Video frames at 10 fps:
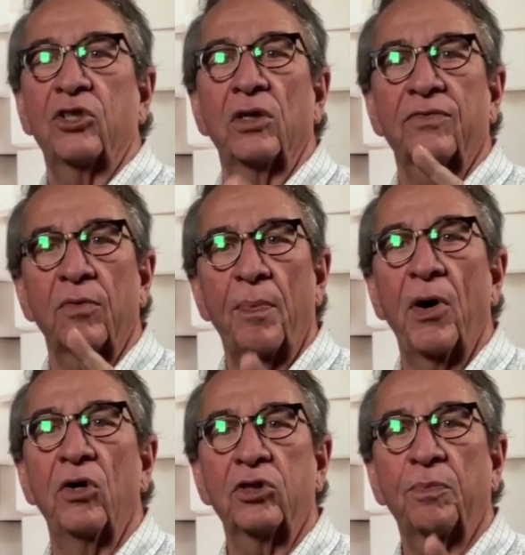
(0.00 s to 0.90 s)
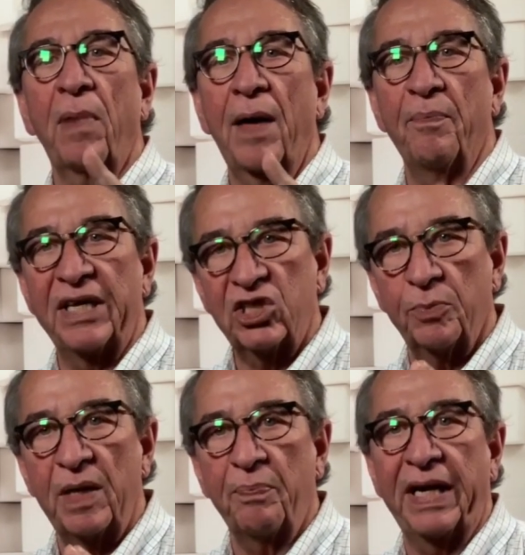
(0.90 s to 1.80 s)
show is from a post by
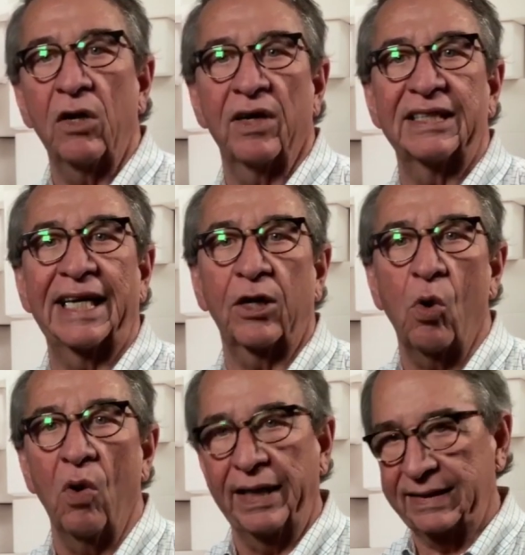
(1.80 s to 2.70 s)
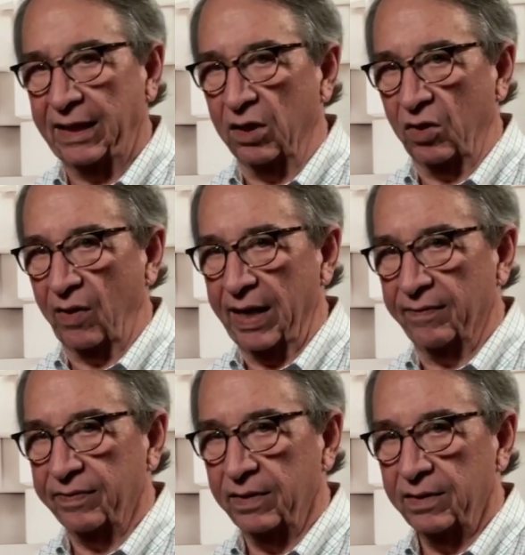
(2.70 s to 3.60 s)
Benjamin Pierce at
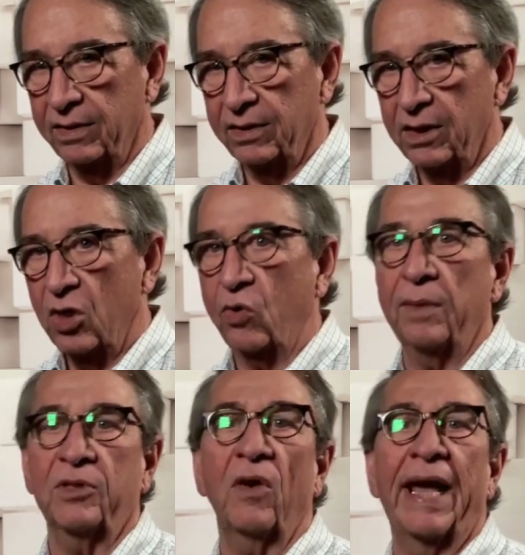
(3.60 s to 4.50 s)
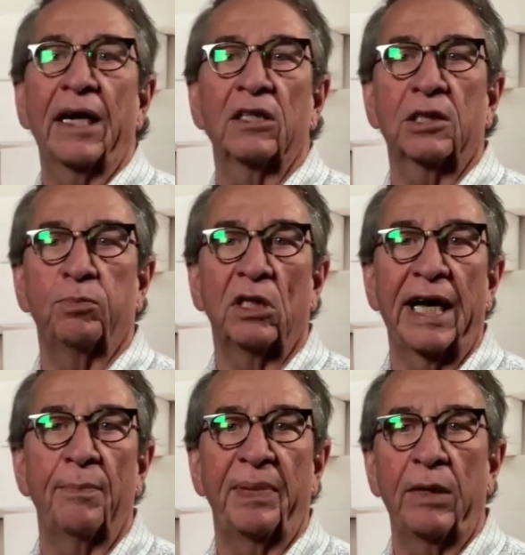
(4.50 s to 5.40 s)
Cointelegraph. Crypto analyst
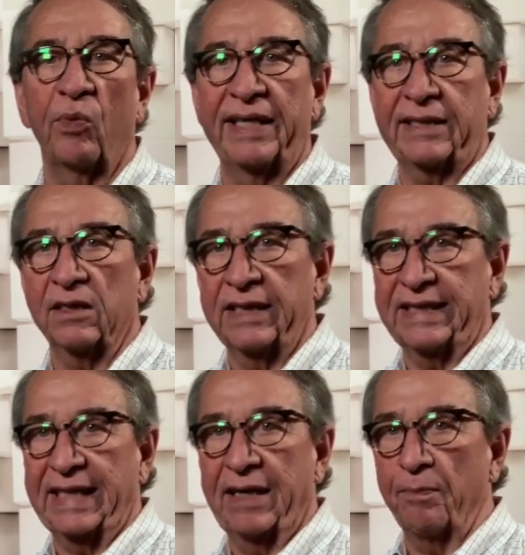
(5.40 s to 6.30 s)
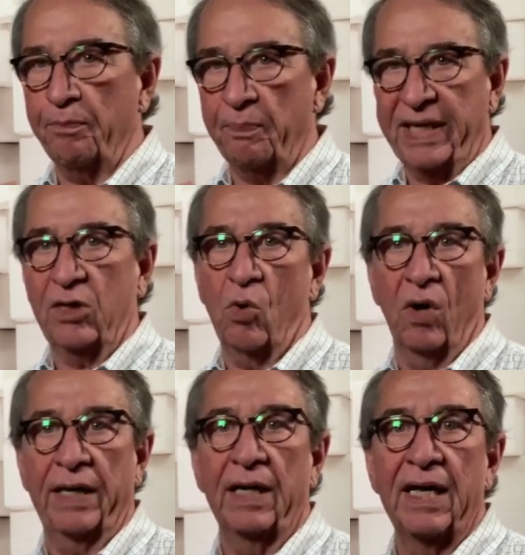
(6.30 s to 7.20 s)
PlanB recently said
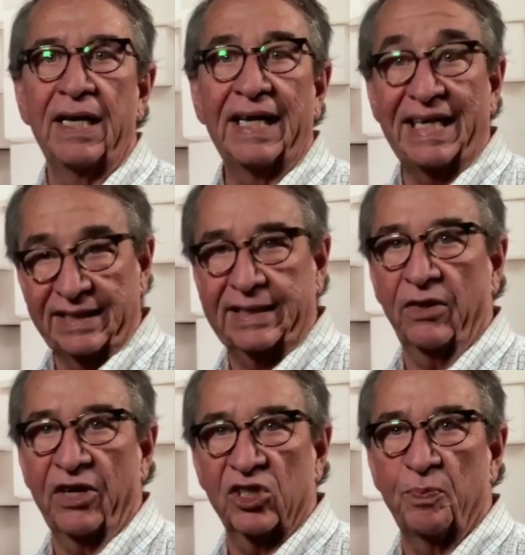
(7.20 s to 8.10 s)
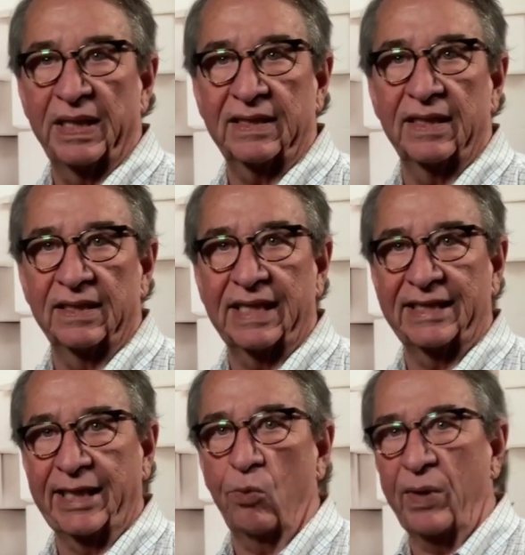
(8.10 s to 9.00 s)
Bitcoin is serious business
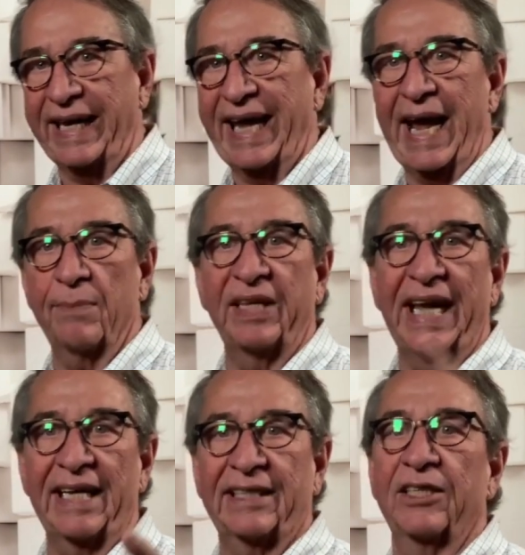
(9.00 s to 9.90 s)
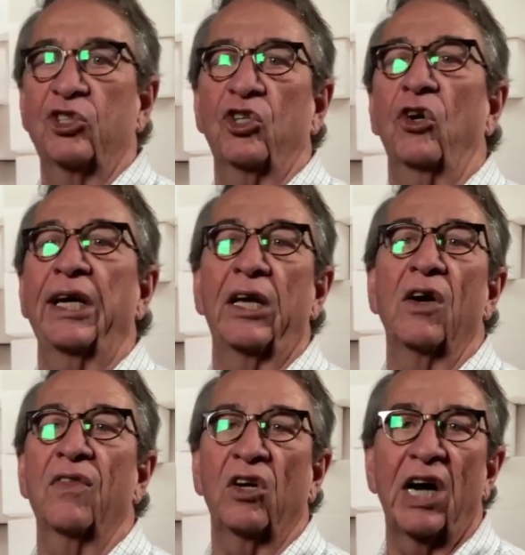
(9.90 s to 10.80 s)
as he recapped the asset's journey
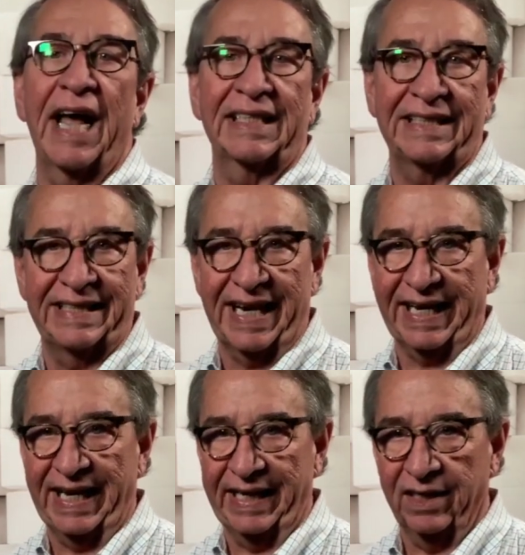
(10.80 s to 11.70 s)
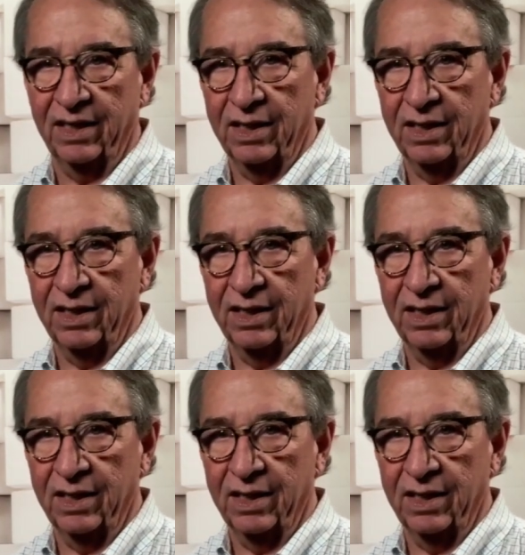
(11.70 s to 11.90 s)
over the last decade.